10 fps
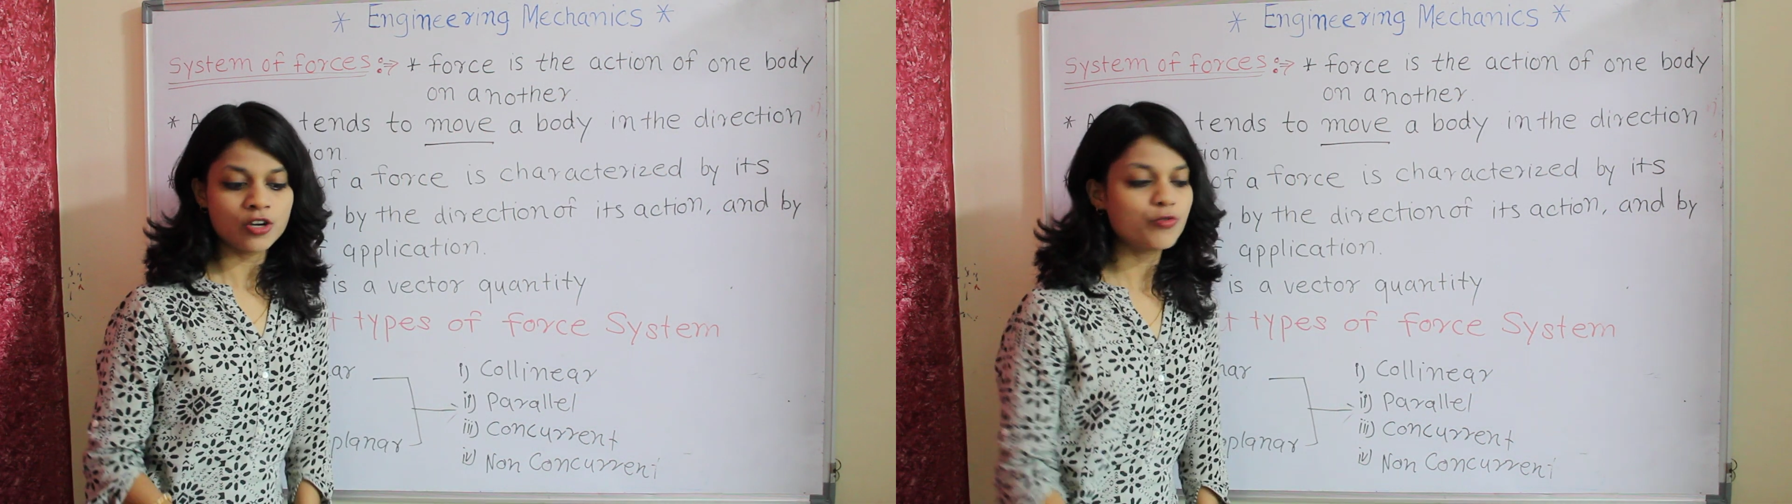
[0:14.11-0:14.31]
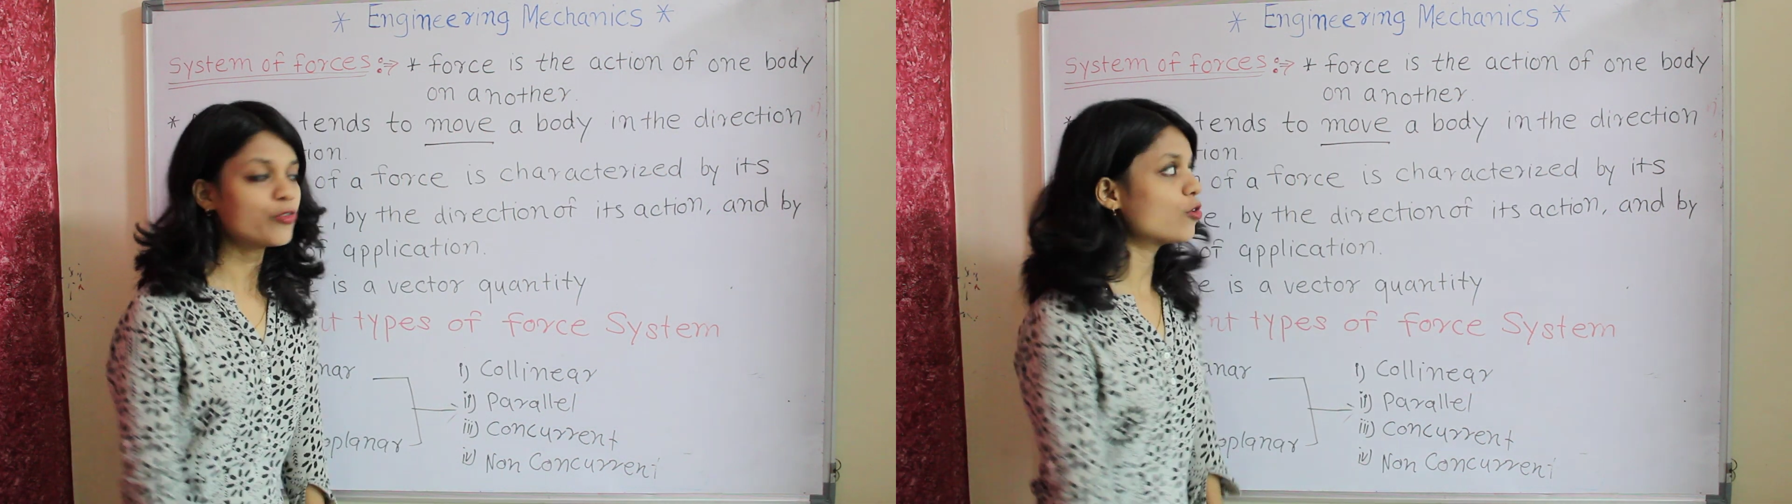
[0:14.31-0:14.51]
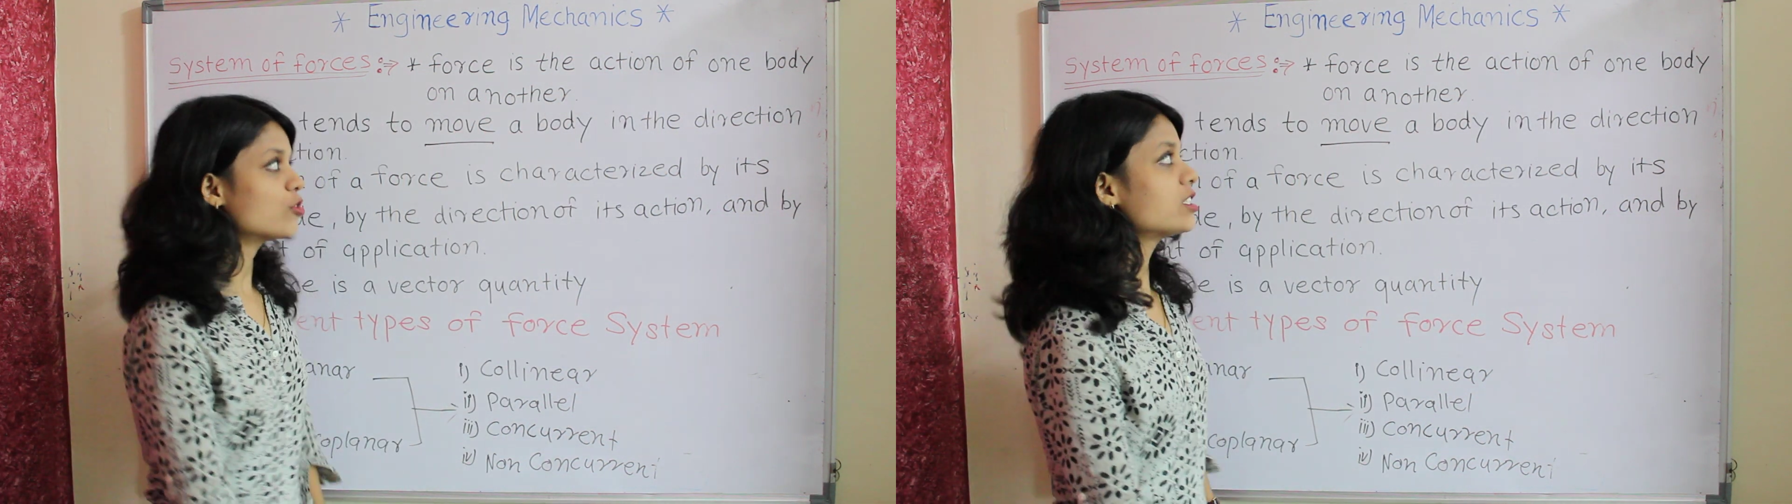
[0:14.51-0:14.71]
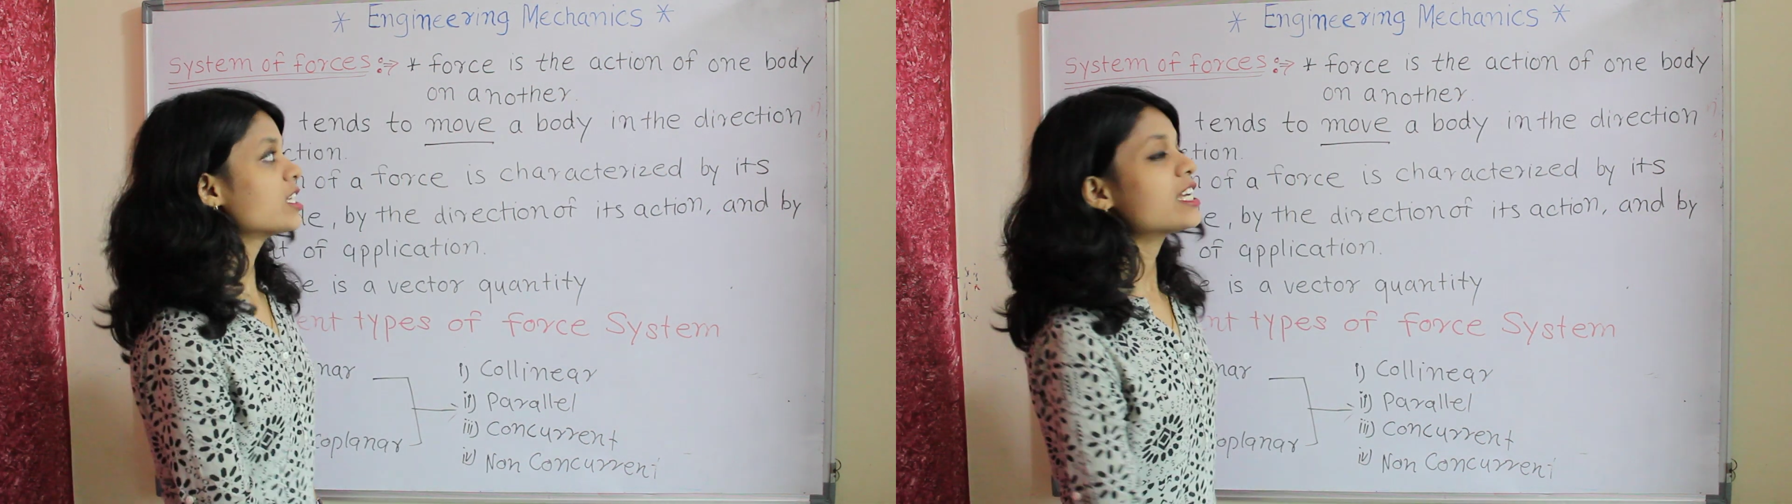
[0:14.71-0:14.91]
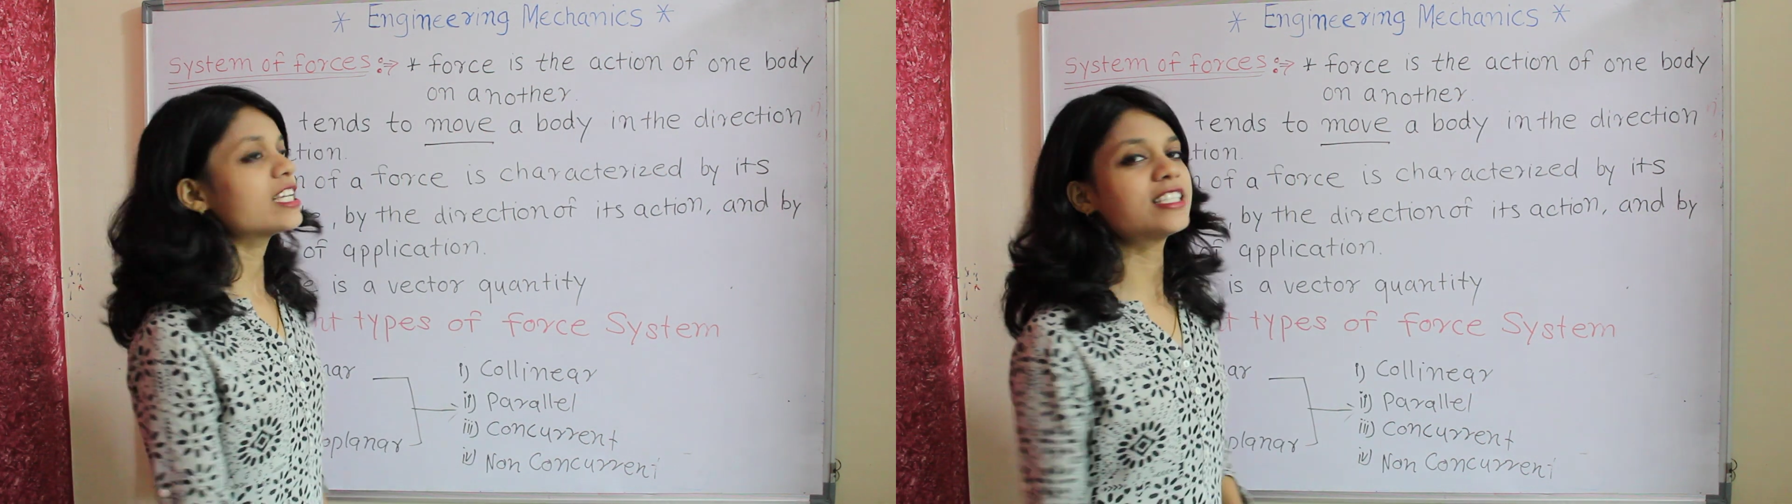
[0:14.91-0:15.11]
Force
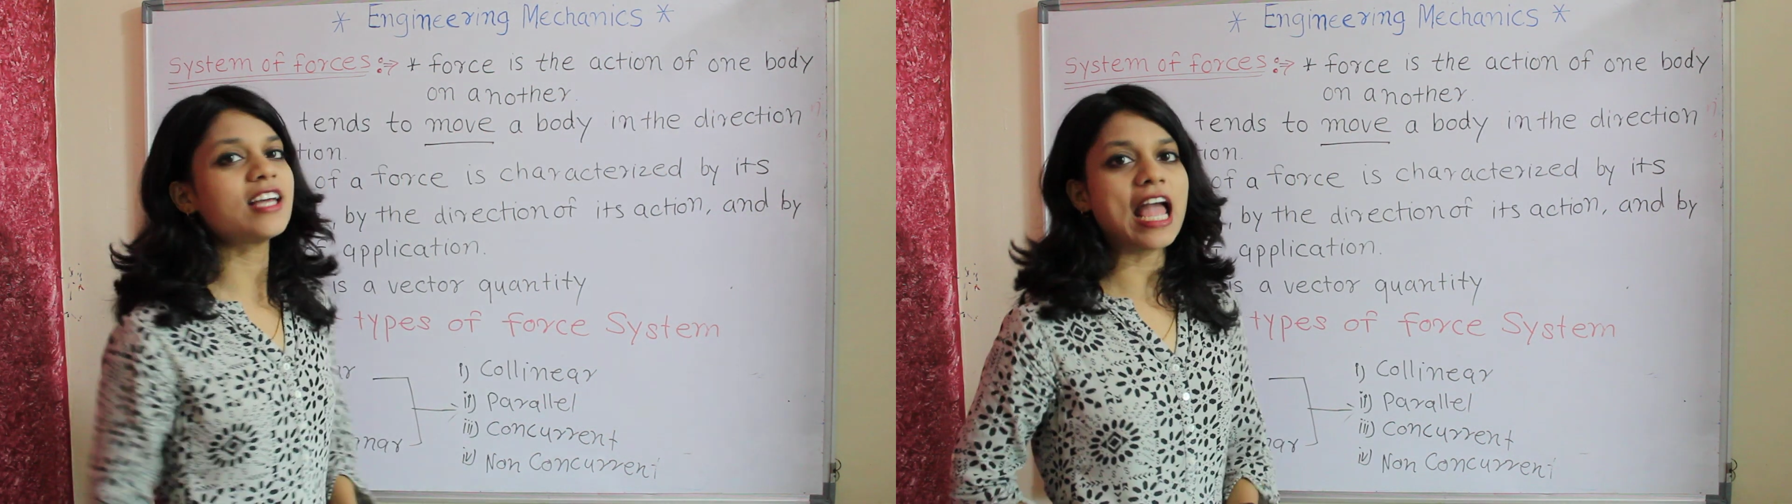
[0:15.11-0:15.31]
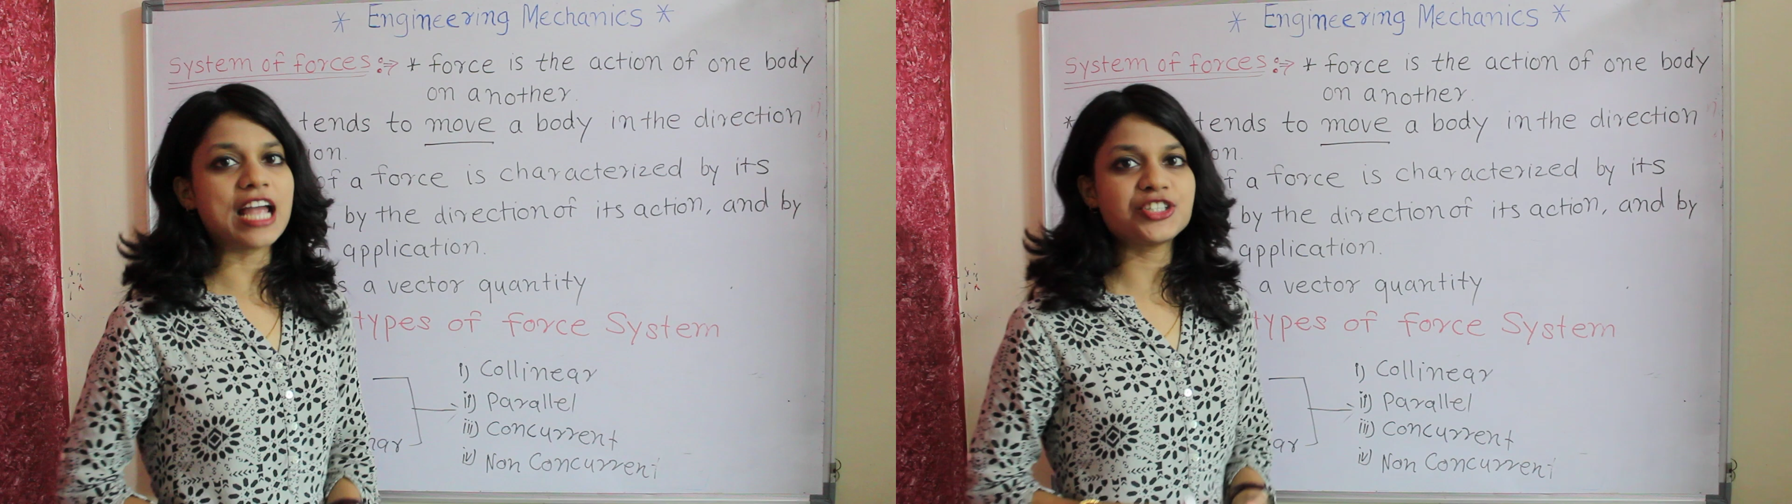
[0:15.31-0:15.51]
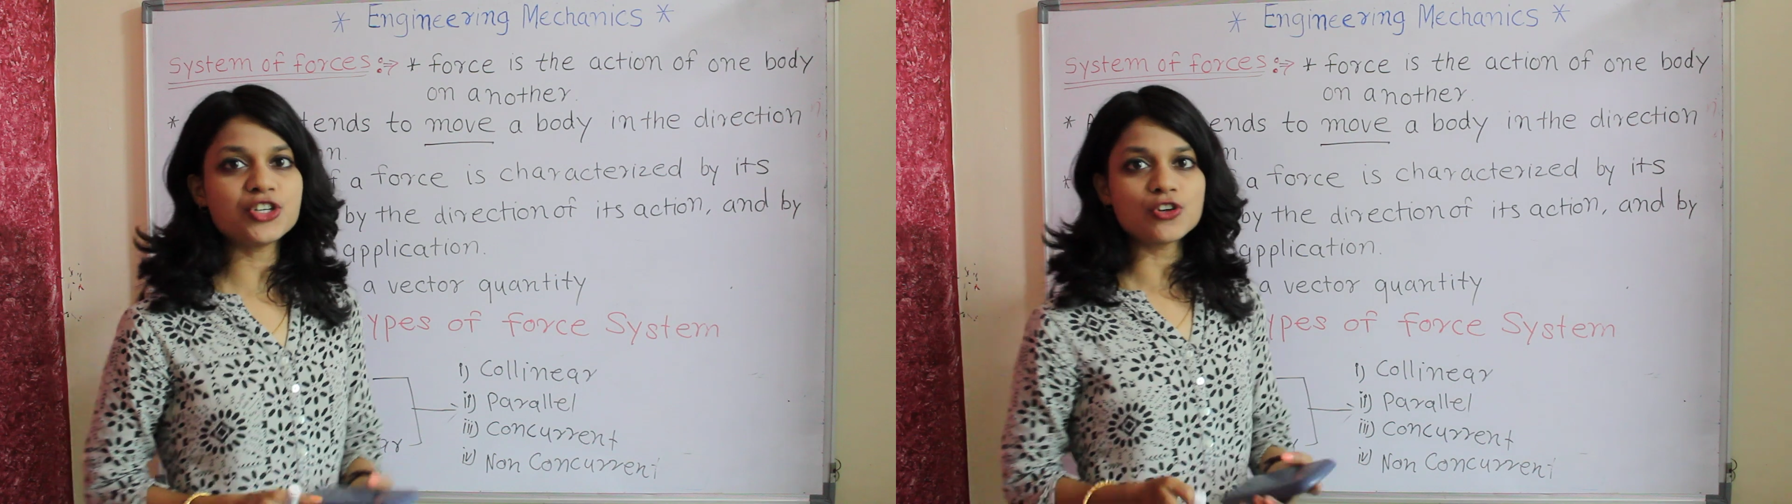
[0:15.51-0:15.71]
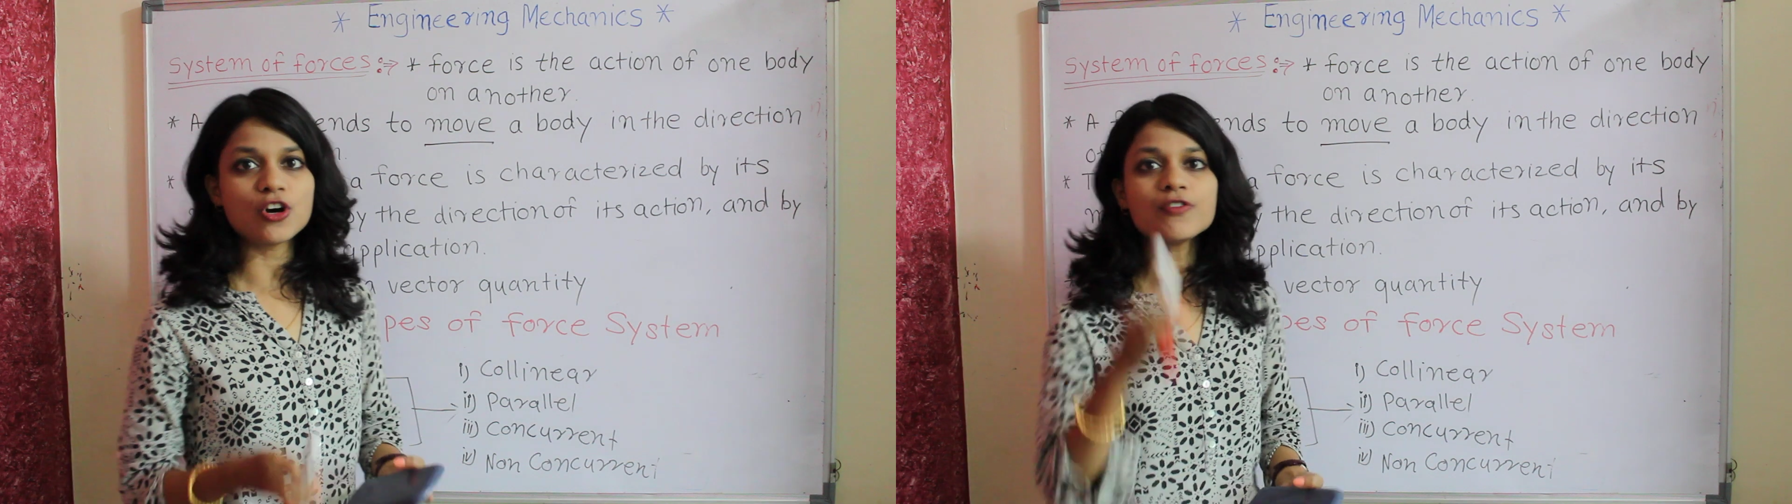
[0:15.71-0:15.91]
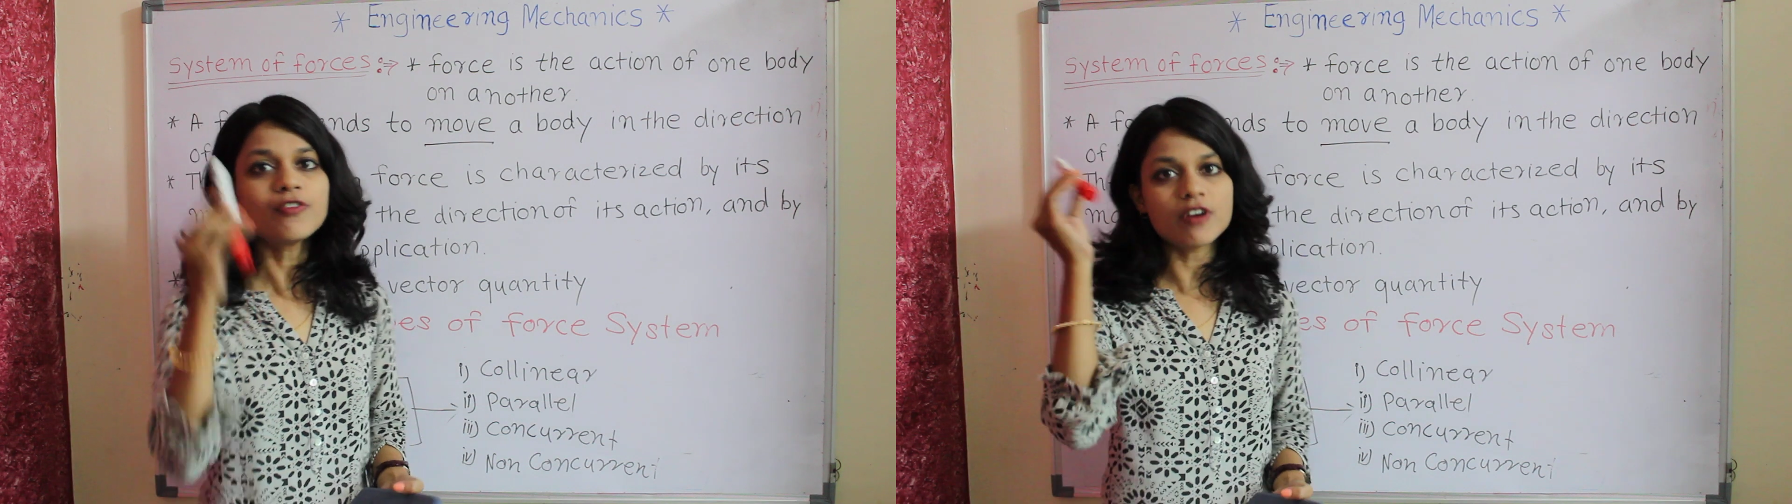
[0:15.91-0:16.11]
is the action
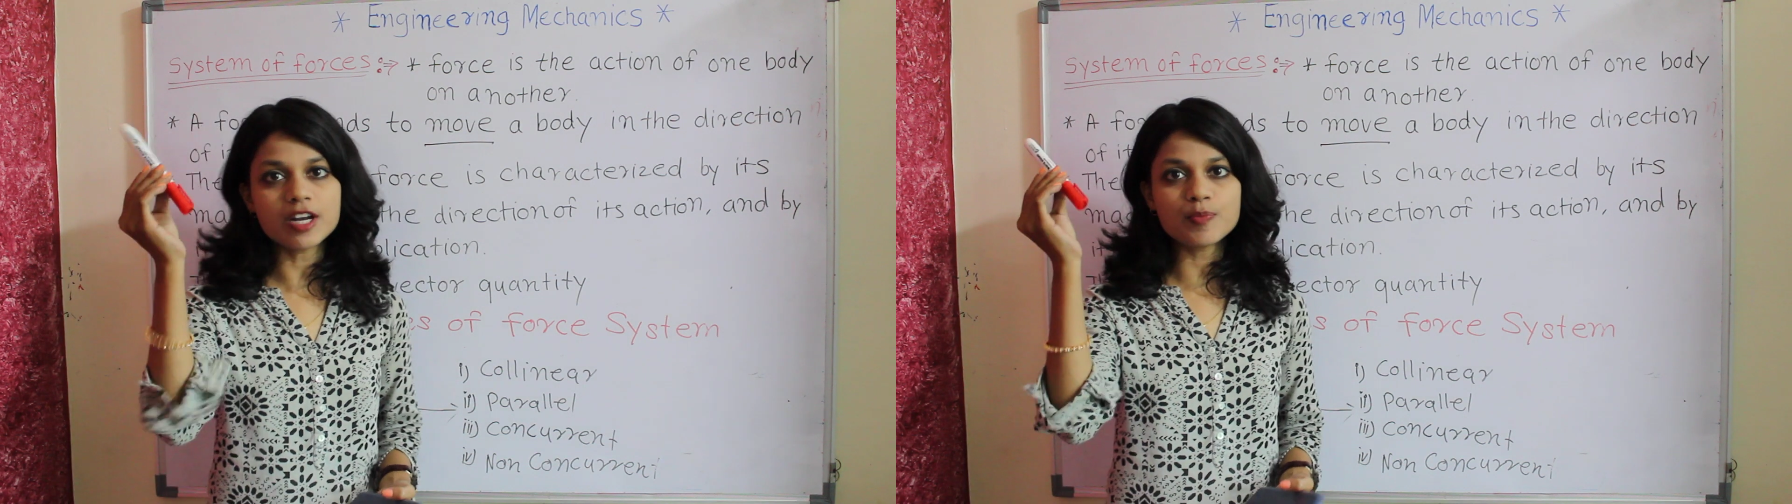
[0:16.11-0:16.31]
of one